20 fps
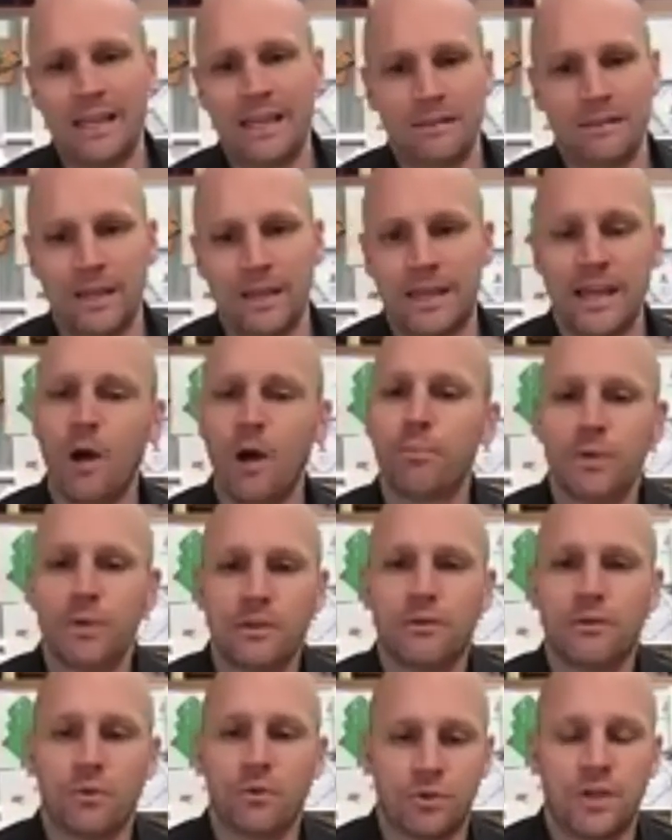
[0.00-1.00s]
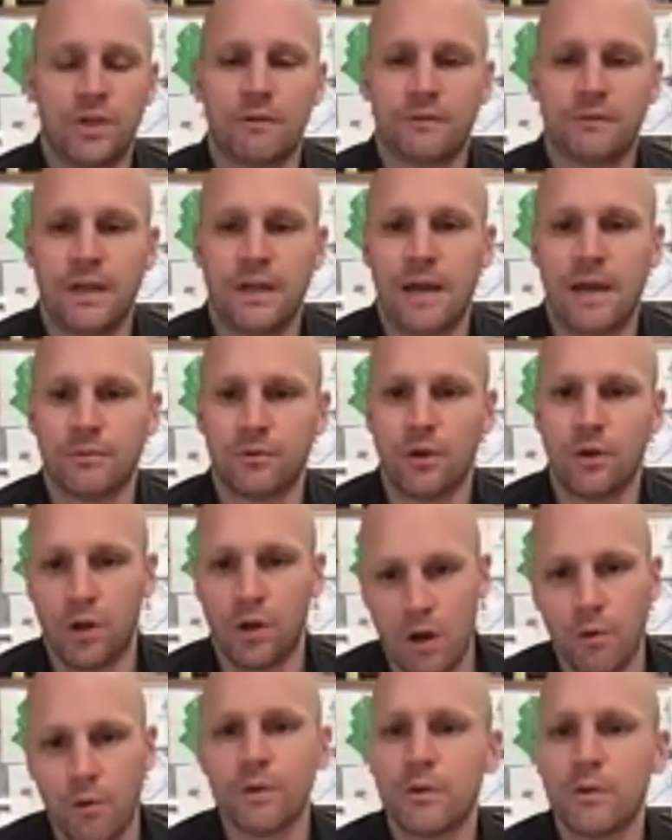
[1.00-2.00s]
it can help you get through those tough times,
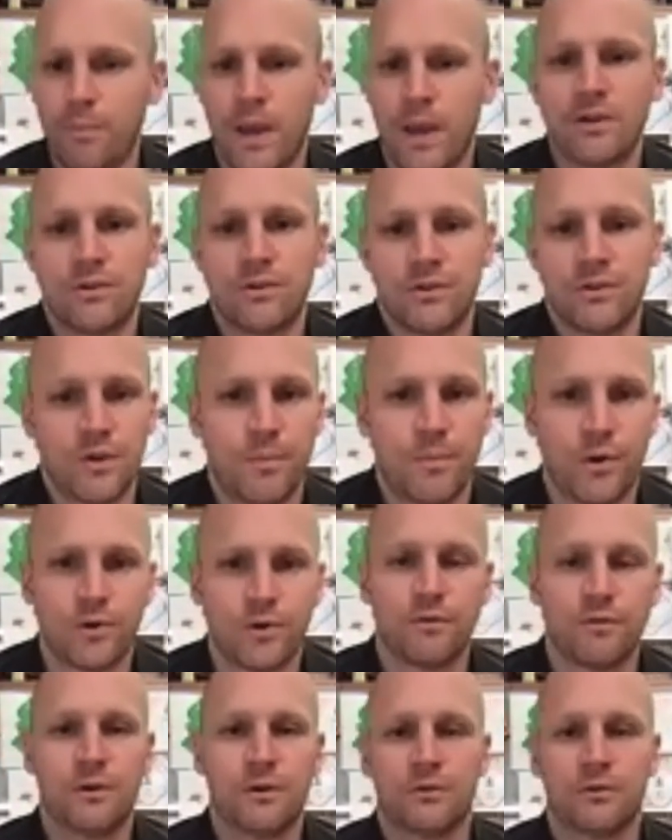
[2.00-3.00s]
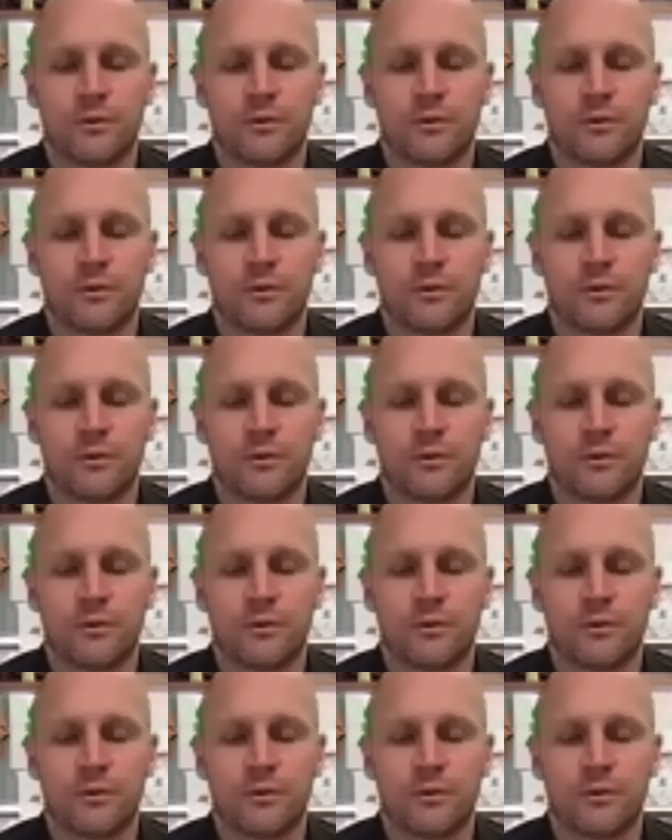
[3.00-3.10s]
along with the patience and the perseverance.